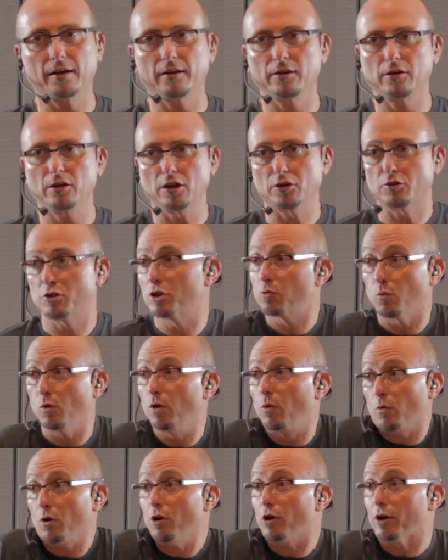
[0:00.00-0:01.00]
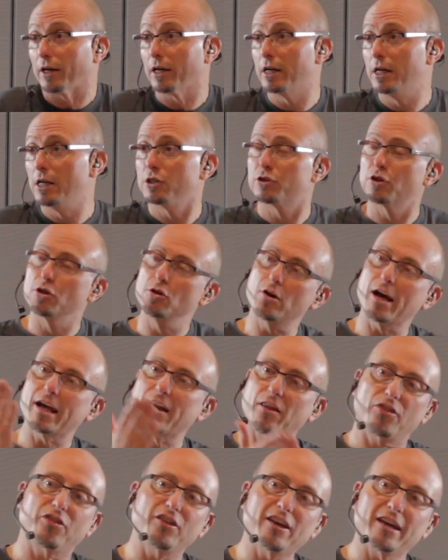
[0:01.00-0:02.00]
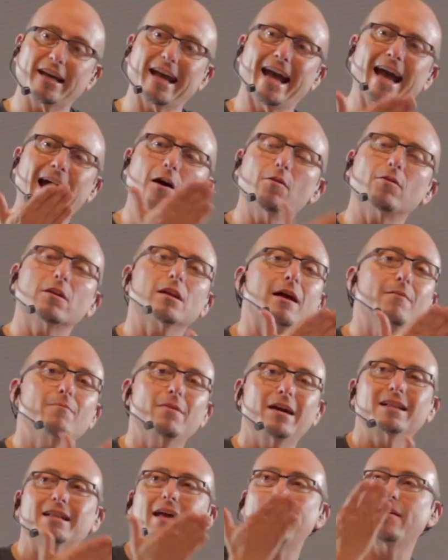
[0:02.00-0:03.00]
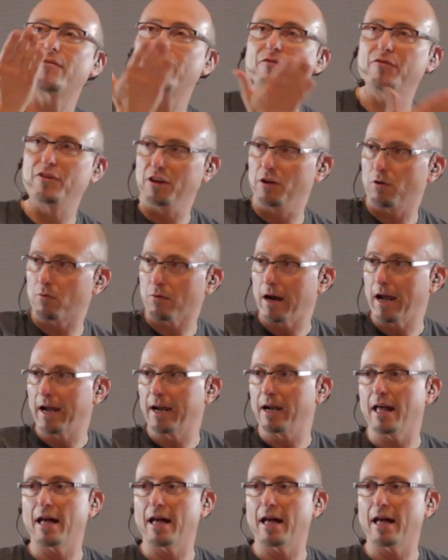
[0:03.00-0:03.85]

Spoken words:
It just won't work. So you got to think, how can I make that feel right?